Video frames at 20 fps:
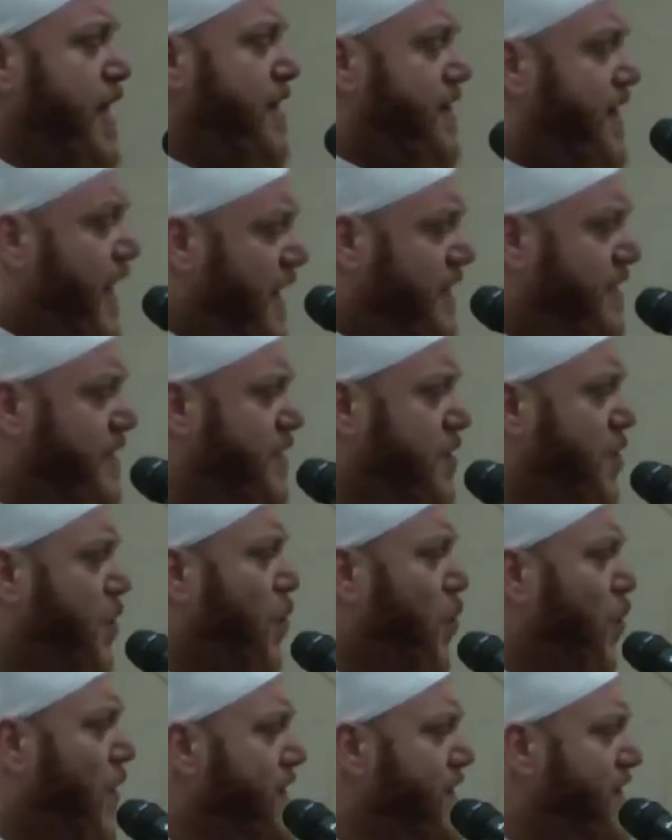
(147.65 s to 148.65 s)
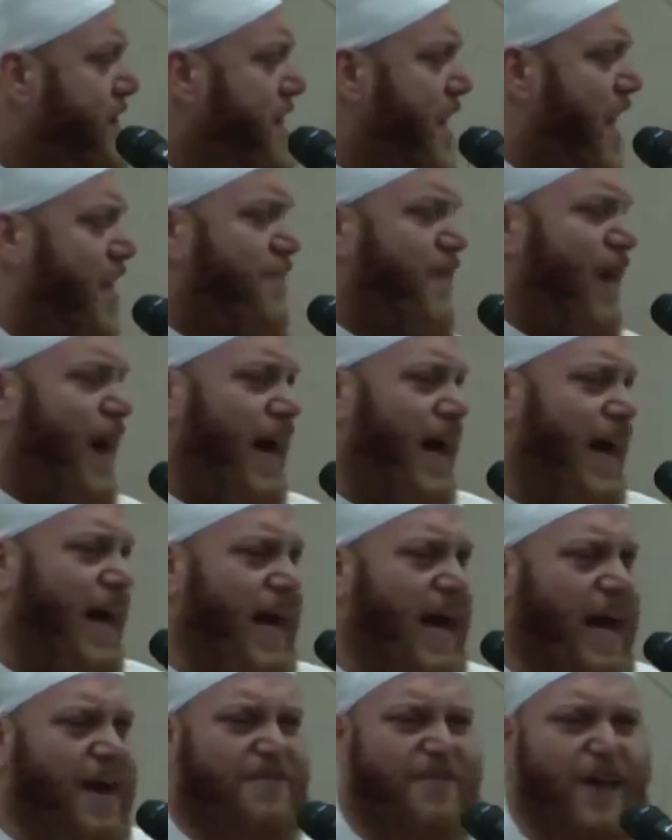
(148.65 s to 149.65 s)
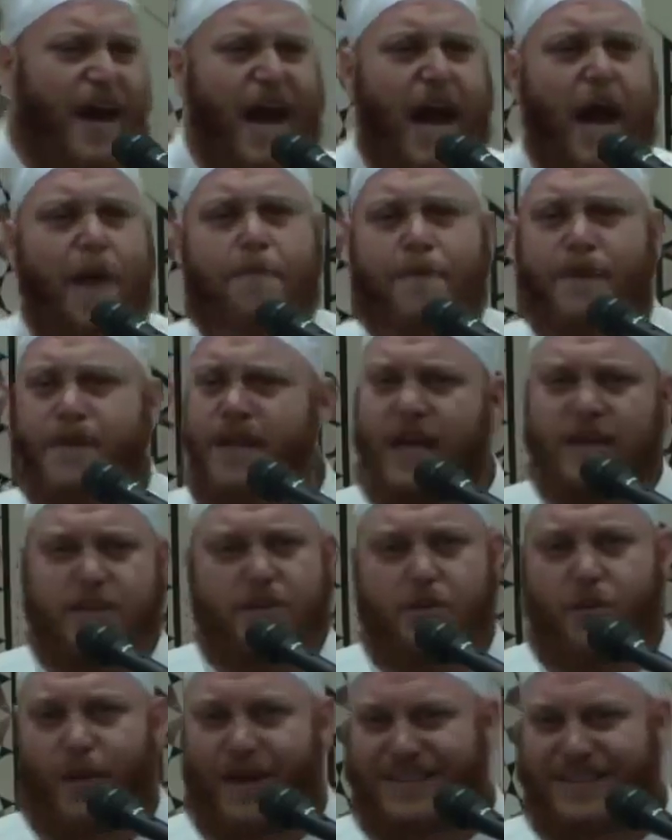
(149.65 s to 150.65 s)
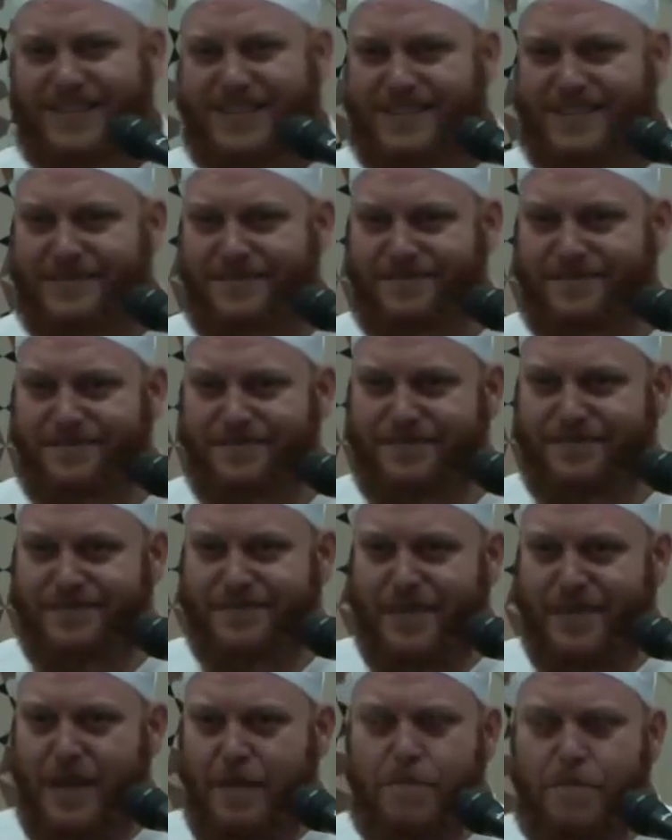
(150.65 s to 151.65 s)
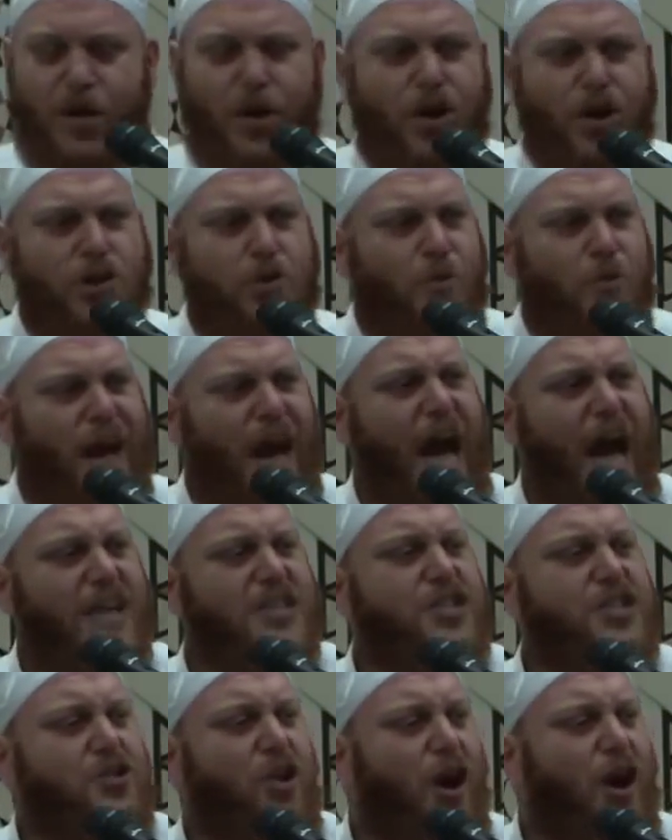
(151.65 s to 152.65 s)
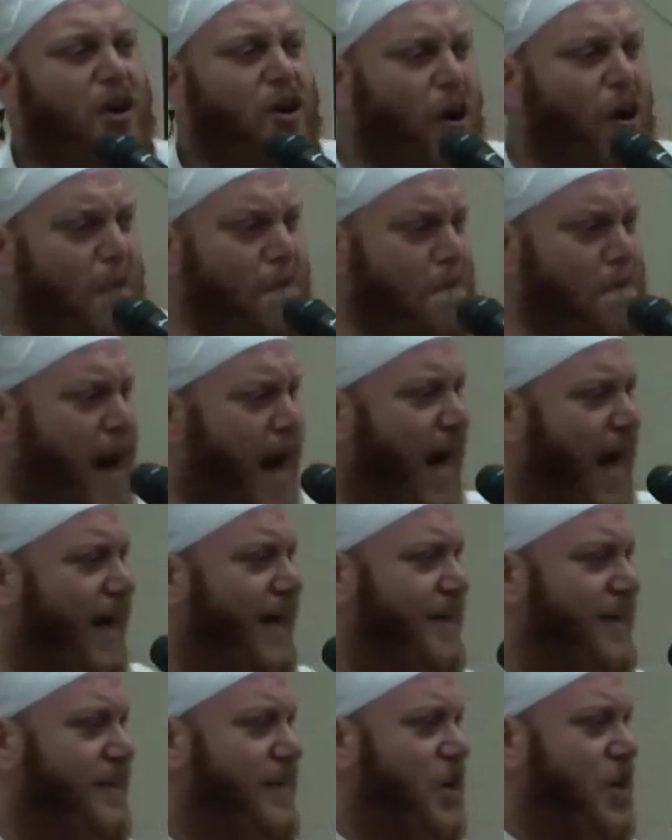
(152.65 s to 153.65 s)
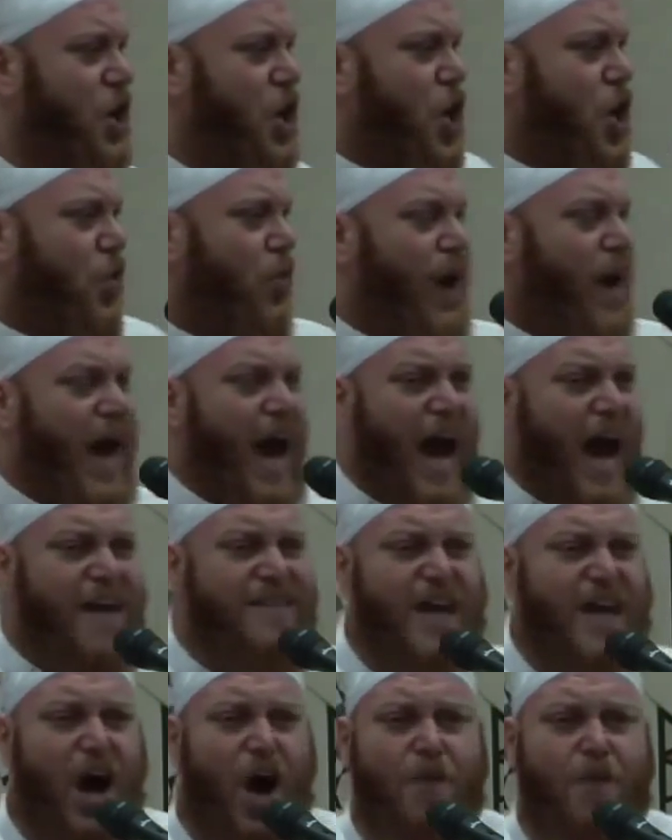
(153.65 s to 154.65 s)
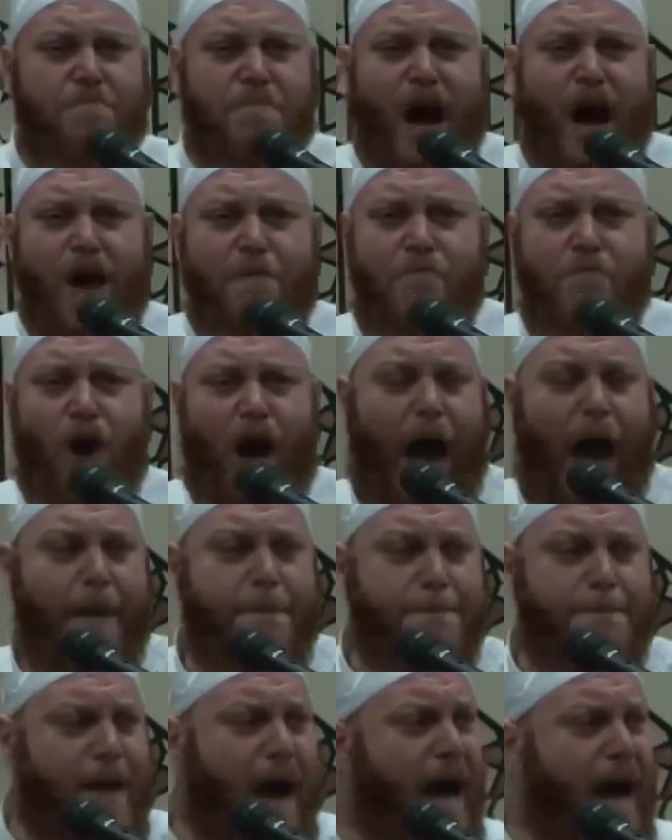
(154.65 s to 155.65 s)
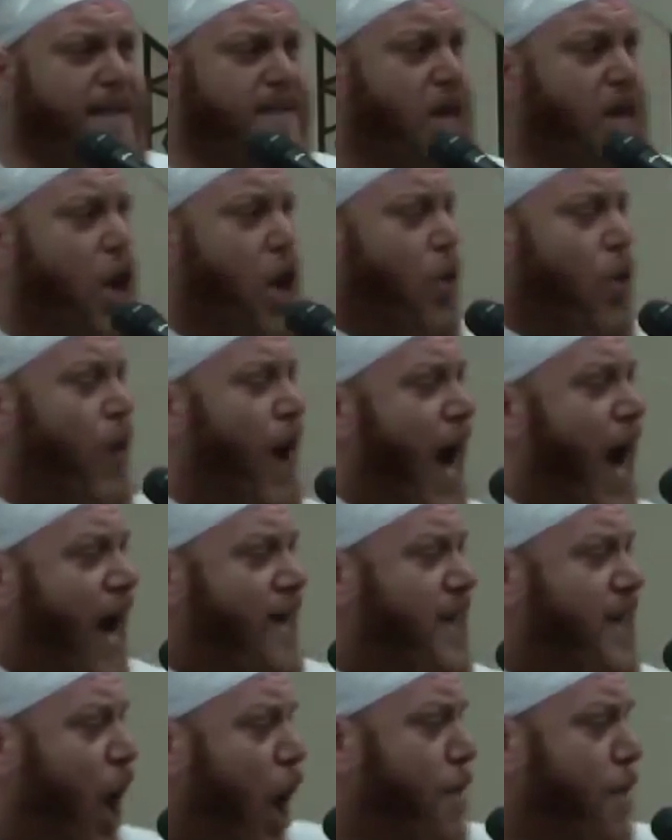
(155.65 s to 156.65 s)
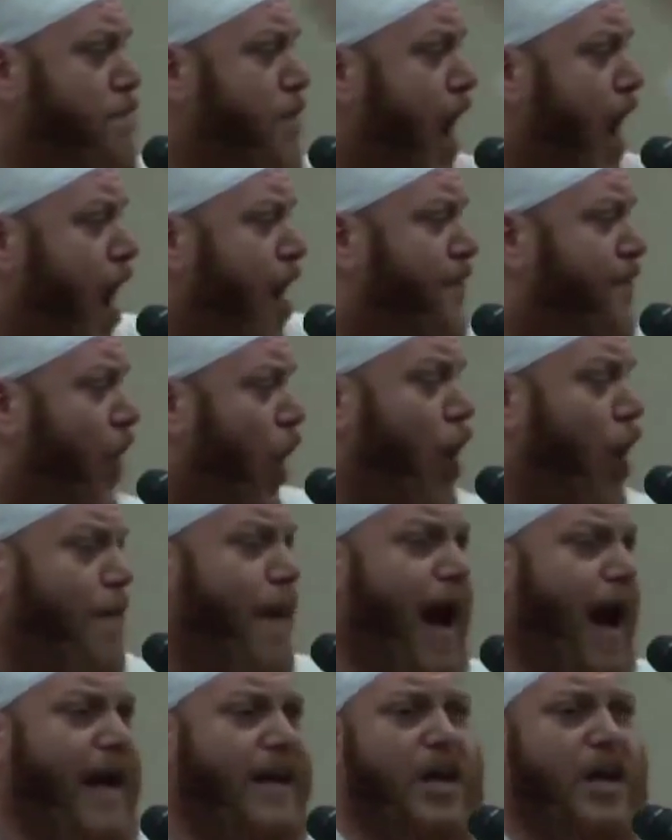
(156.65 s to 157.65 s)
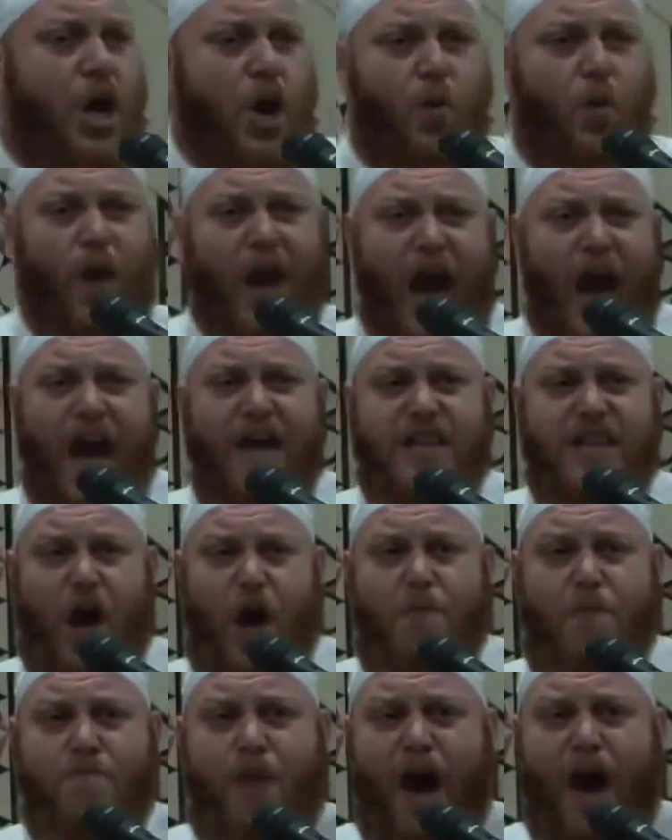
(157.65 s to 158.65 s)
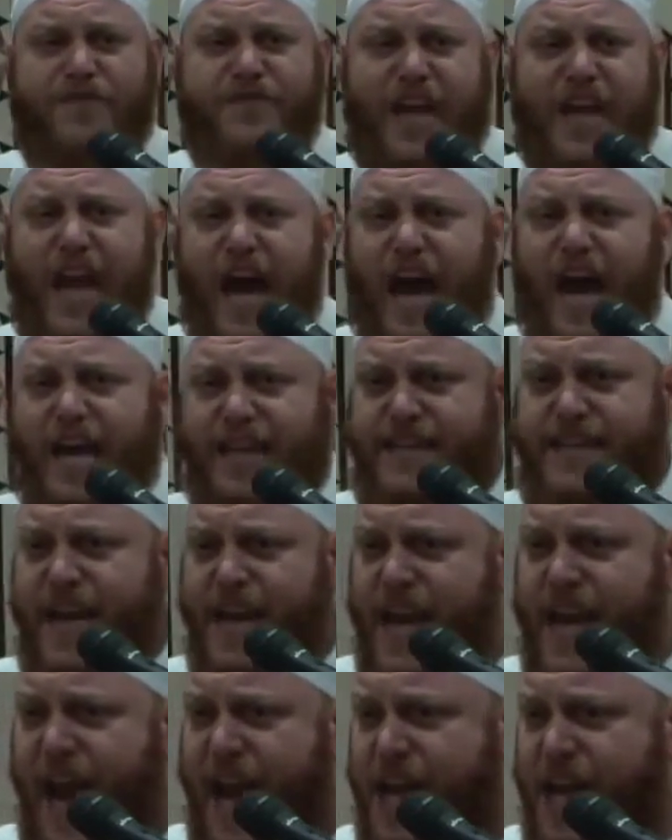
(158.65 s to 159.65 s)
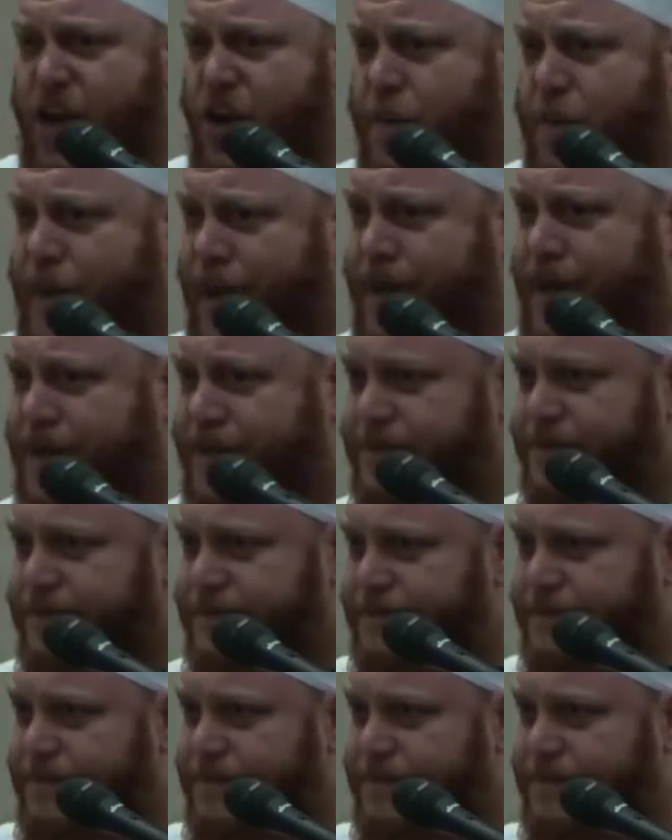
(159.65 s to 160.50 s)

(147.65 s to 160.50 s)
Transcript: This would never ever happen, not to us. Because we are a strong ummah. We are the ummah of Muhammad. We are the ummah of Umar. We are the ummah of Salah al-Din Ayyubi.